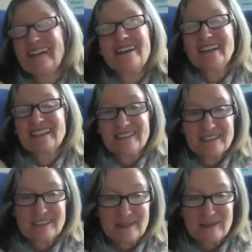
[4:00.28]
Oh, I love
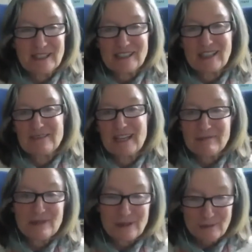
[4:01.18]
it so much. I've
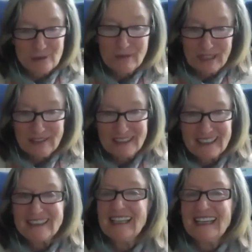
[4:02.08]
named her
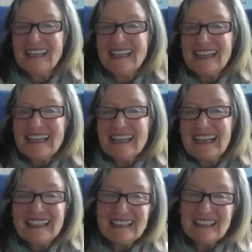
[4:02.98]
Broomhilda.
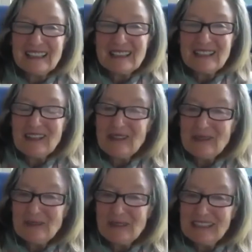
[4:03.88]
And,
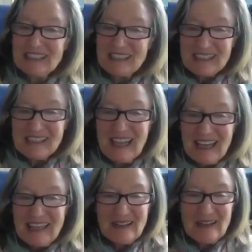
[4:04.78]
when she's
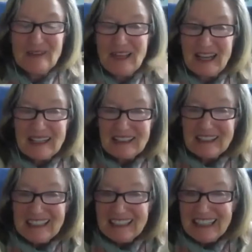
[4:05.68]
done a whole lot of
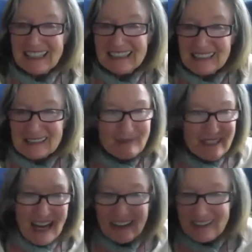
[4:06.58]
cleaning, she's been
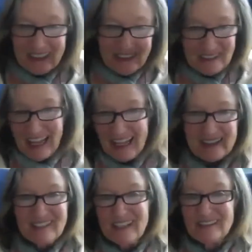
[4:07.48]
out there
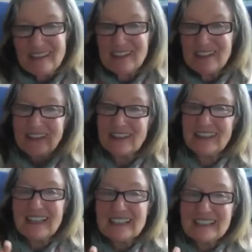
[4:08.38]
gathering up the dirt.
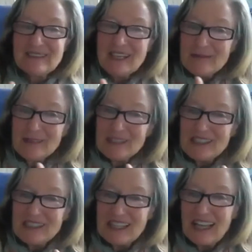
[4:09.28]
Sometimes she
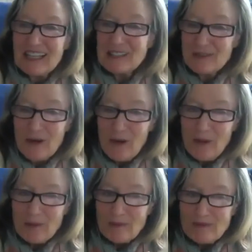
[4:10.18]
just heads for home